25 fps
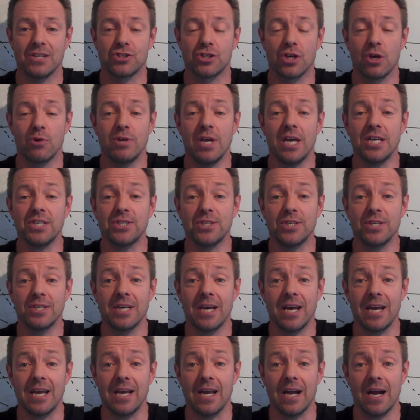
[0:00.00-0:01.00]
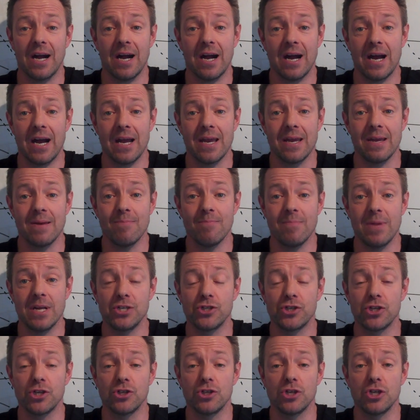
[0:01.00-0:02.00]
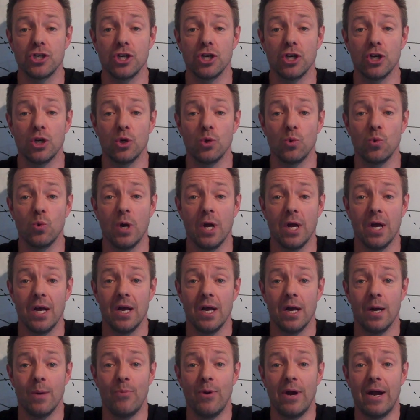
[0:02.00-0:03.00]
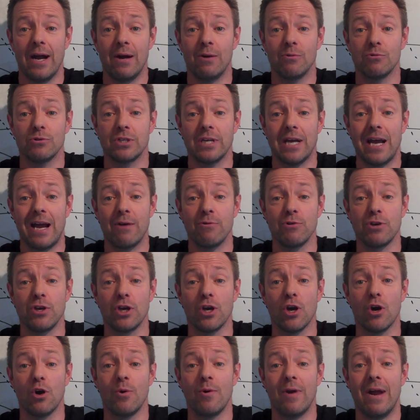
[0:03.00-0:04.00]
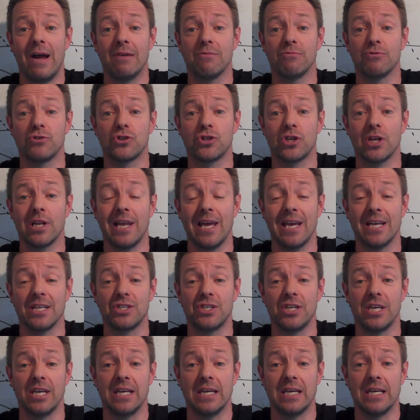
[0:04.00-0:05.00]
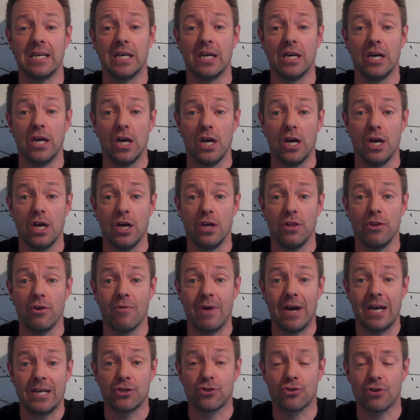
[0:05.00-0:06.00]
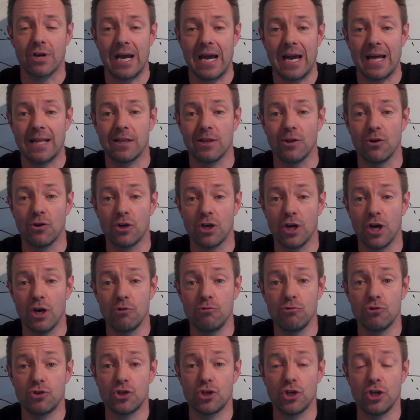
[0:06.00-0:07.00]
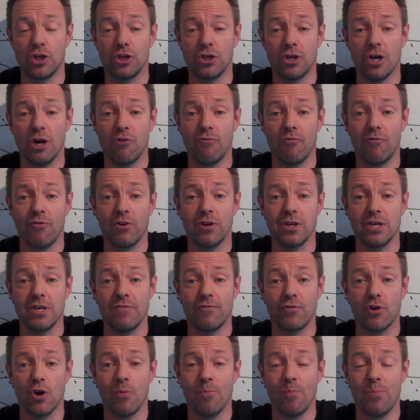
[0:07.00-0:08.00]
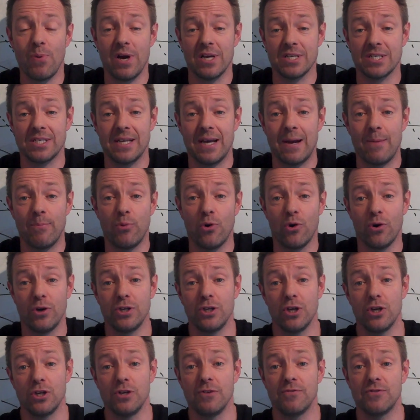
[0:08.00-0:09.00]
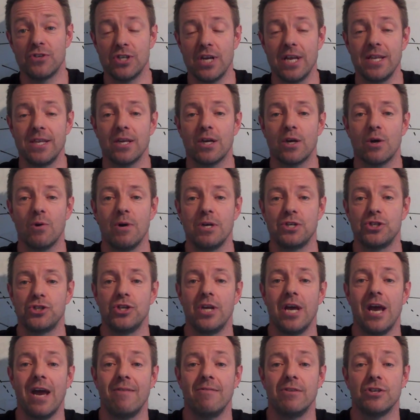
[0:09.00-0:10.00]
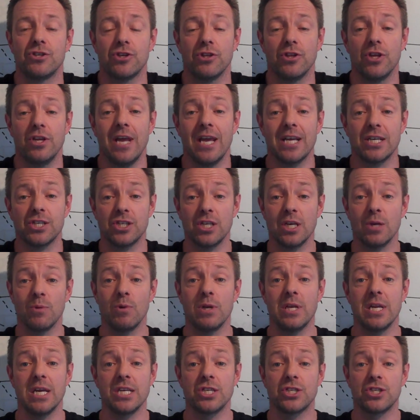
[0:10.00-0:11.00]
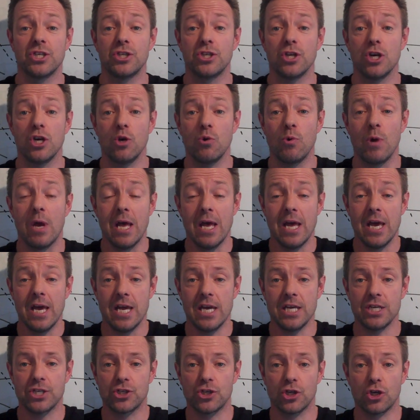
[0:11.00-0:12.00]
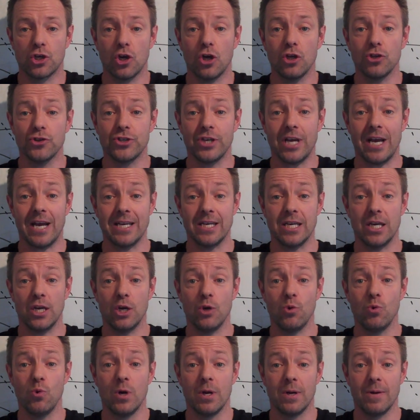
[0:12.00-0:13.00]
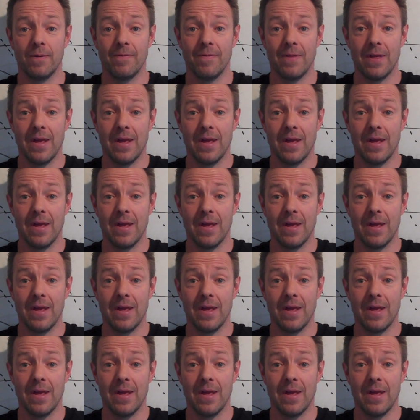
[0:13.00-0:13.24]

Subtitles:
So yesterday I mentioned to you about how you go around selecting the right triathlon coach, and hopefully you've gone past that point and you've sent the questionnaire in. So the next thing we need to do is to contact you